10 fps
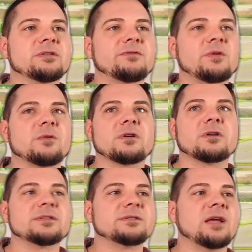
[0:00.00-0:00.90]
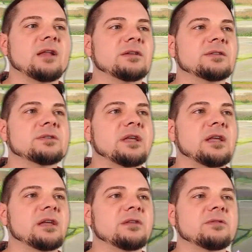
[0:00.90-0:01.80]
I work on his talents
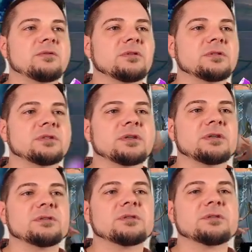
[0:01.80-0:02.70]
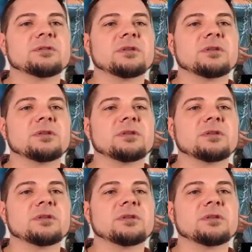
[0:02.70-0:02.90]
and or skills.